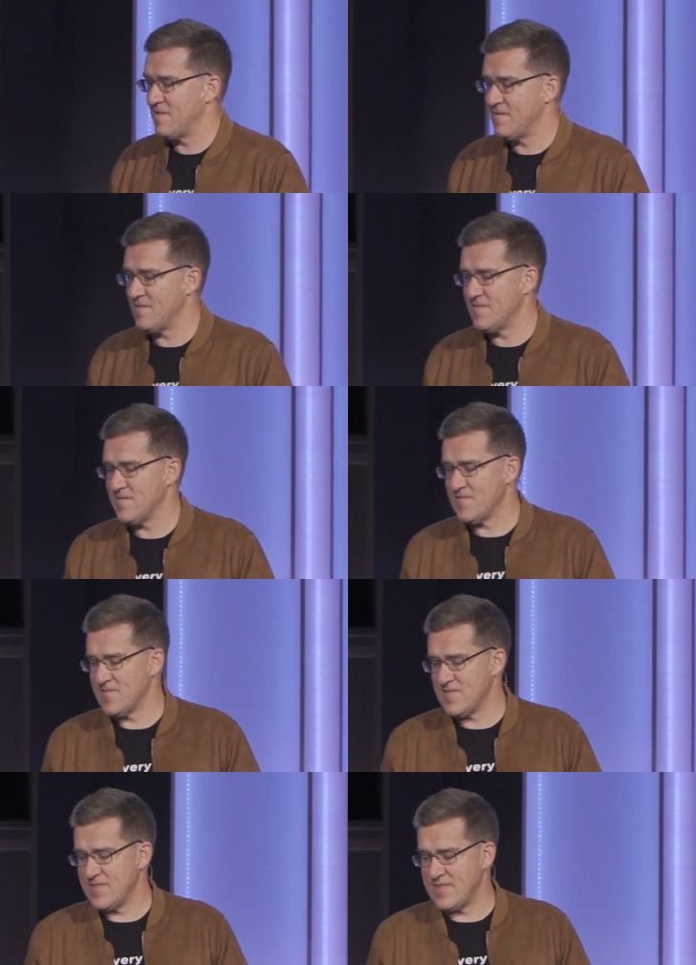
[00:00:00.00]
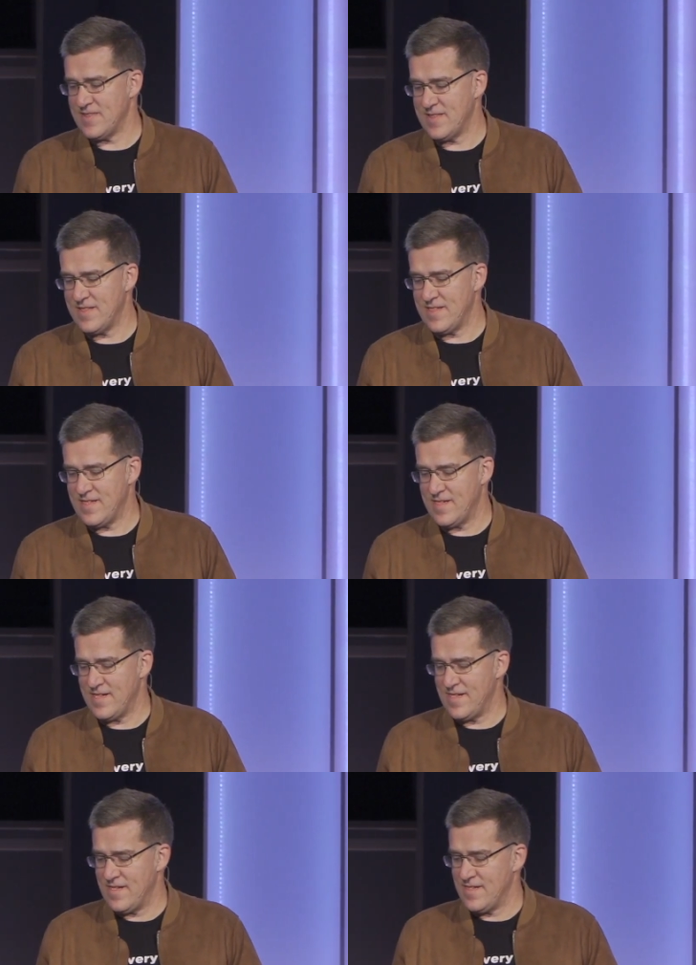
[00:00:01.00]

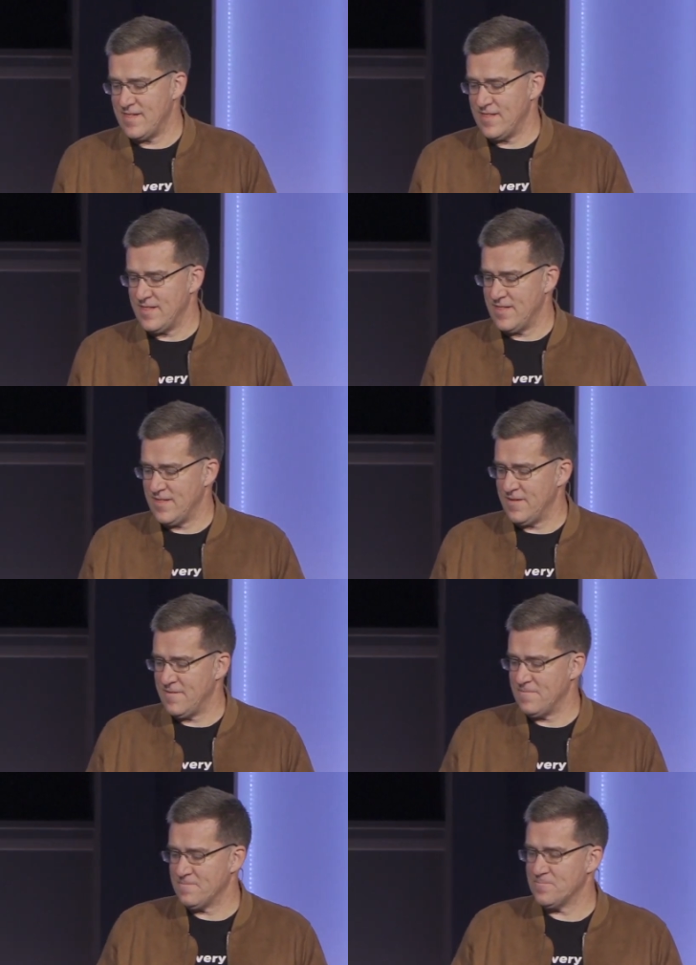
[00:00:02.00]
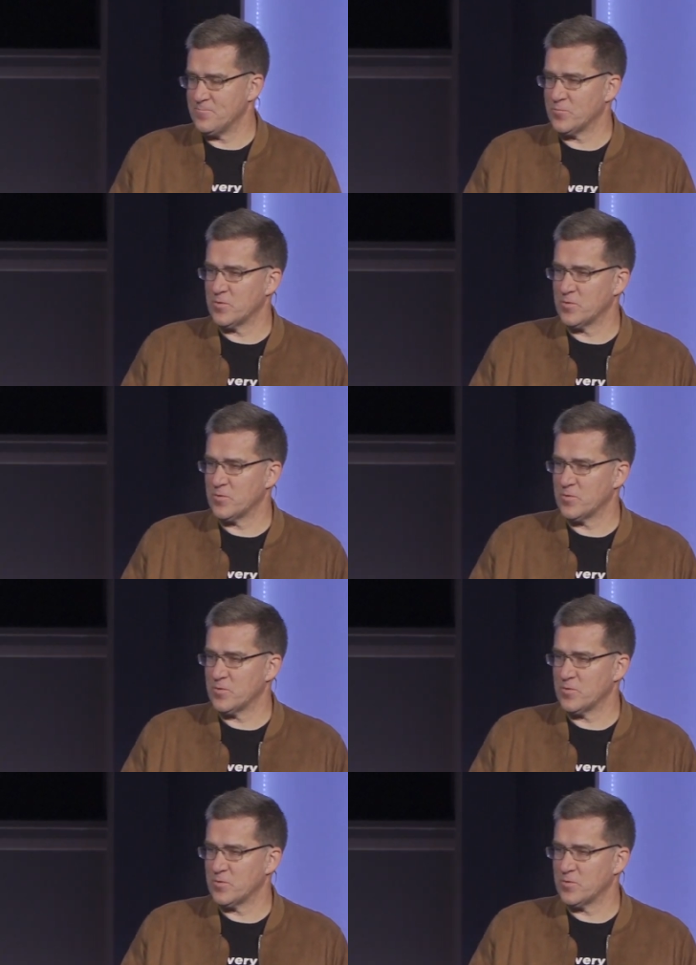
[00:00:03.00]
Nobody speaks.